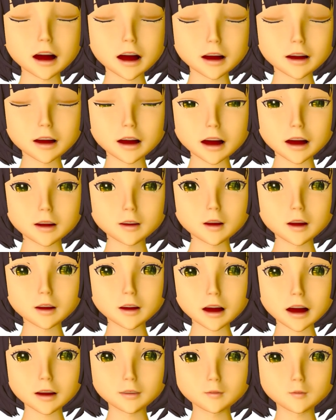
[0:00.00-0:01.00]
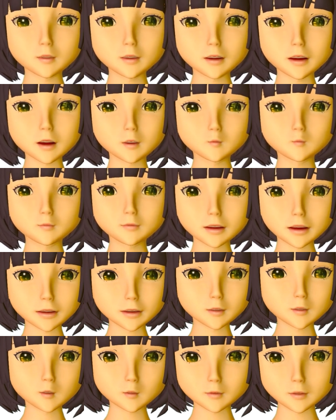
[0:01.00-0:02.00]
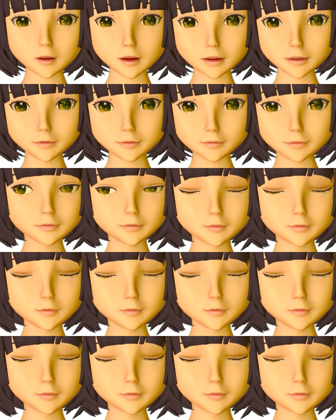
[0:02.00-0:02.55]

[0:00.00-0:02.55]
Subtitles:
an adjectival noun plus copula.